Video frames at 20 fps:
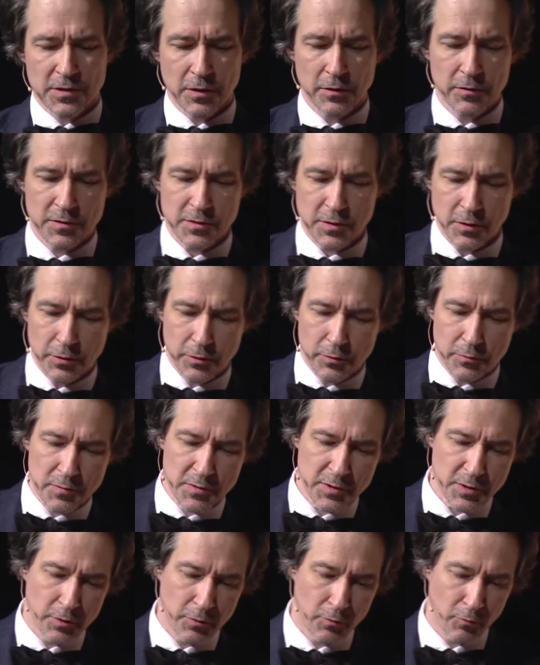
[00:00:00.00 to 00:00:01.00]

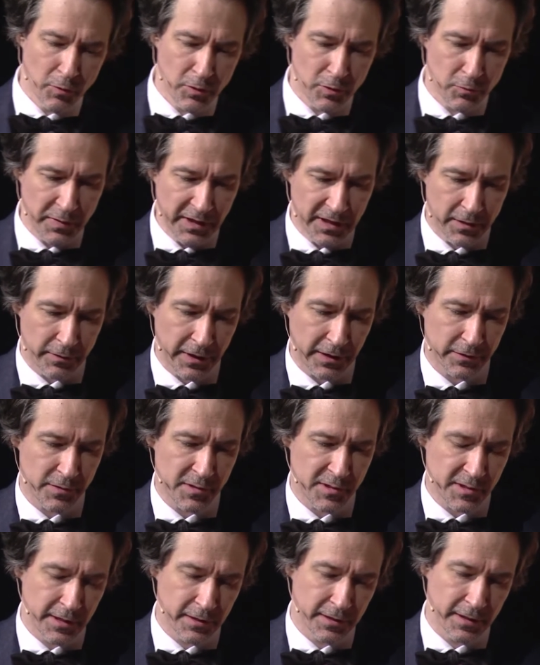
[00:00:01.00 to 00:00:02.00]
So would it be correct to
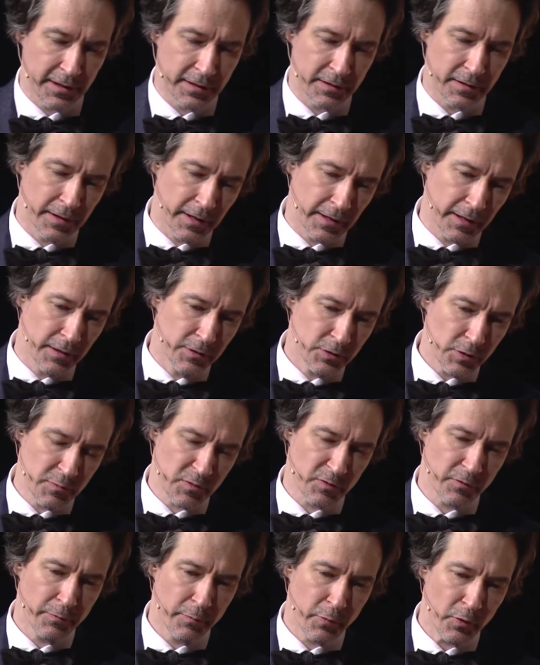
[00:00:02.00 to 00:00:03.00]
say that in terms
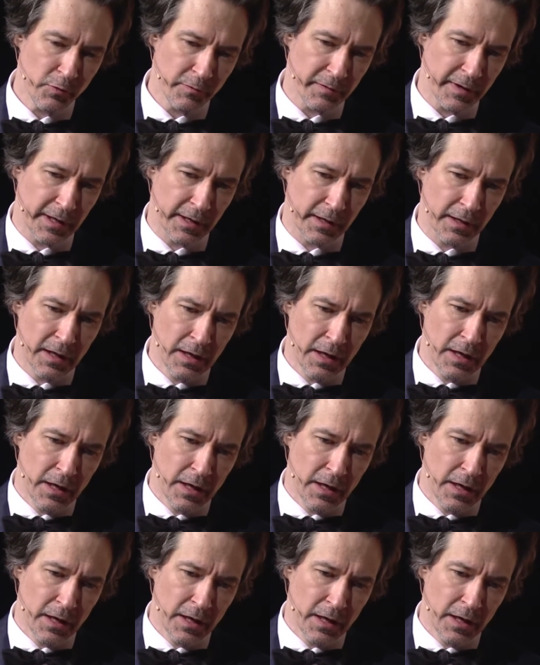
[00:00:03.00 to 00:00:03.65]
of proving,